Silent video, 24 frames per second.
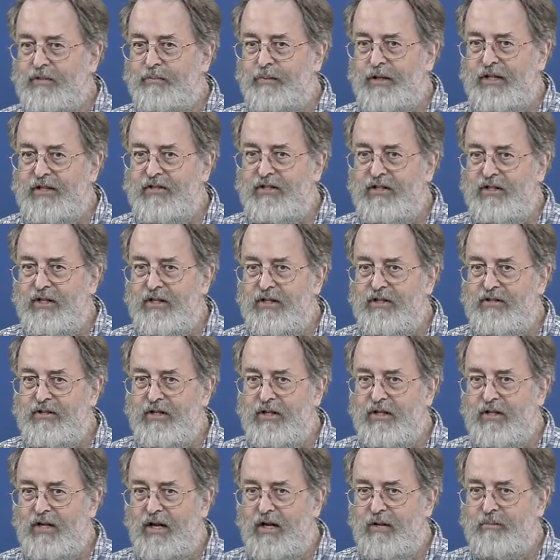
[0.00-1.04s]
species
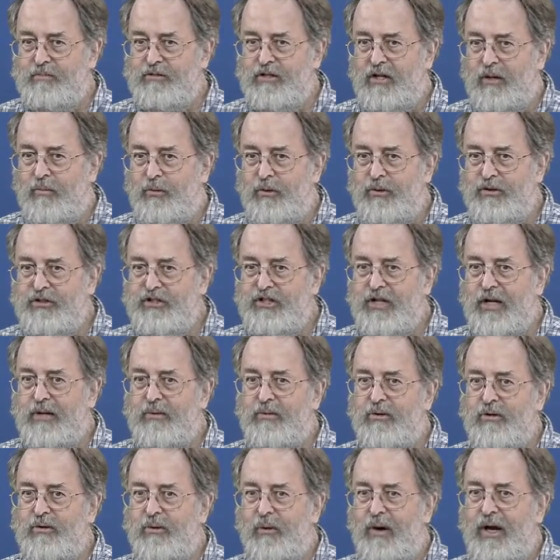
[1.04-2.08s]
and comes up with
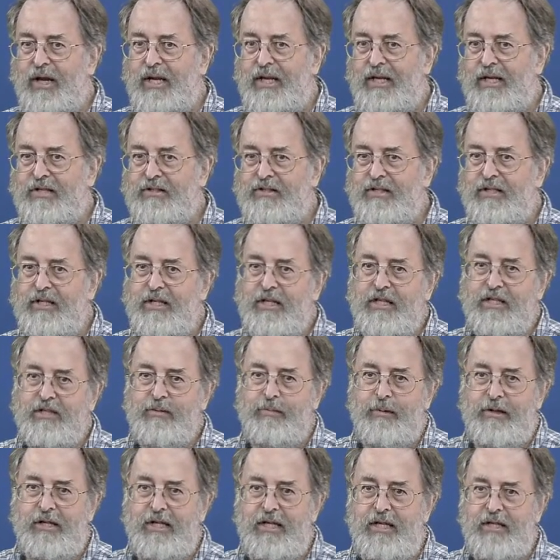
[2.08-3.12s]
general gradients that
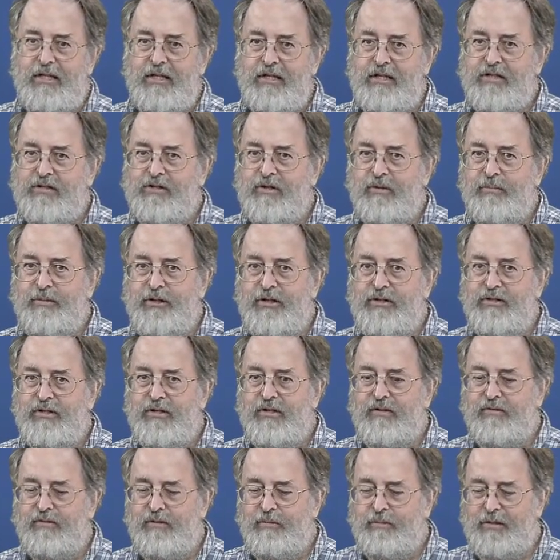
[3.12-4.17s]
explain the
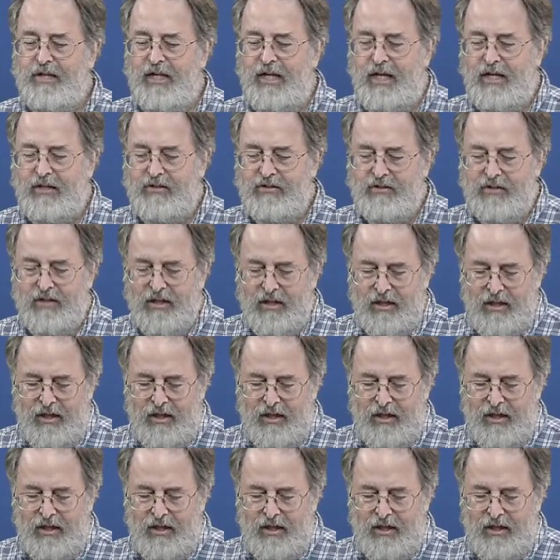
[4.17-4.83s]
distribution of the plants.